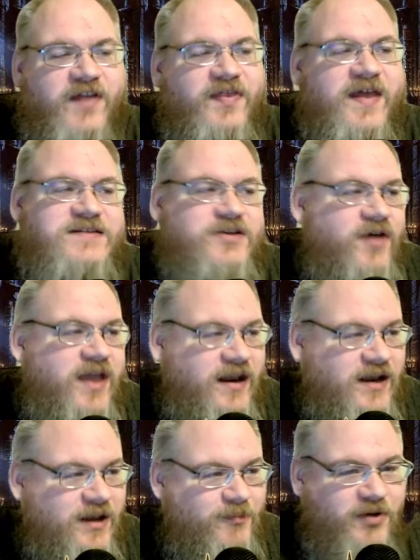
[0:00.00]
And that's how I
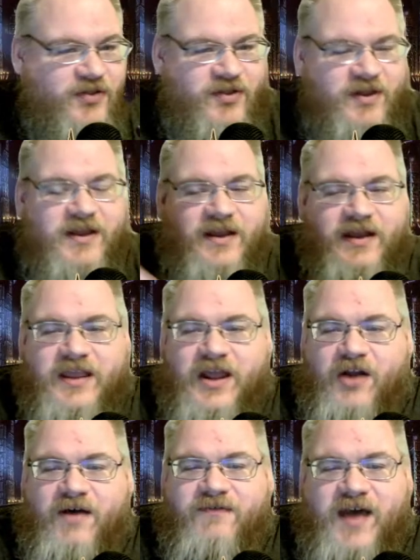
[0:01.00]
end up with, you
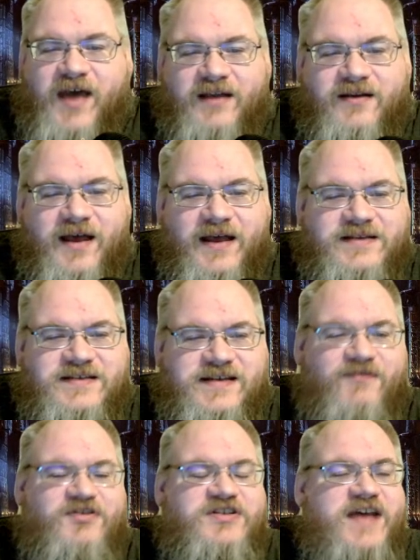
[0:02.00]
know, I've got a
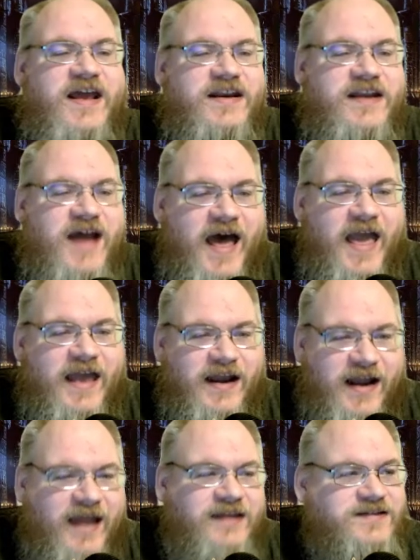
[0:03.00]
seven sided die and a
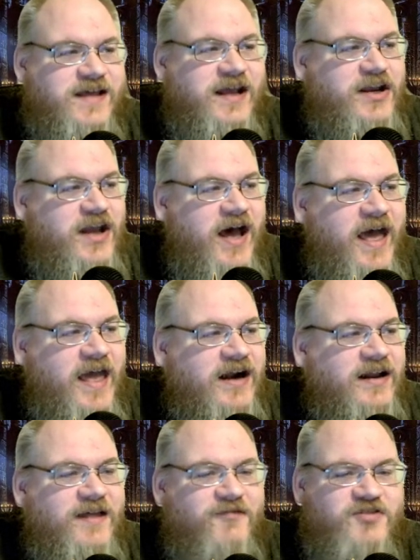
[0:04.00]
nine sided die and
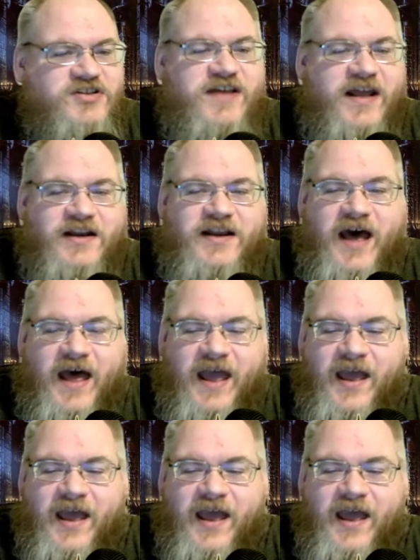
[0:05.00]
an 11 sided die.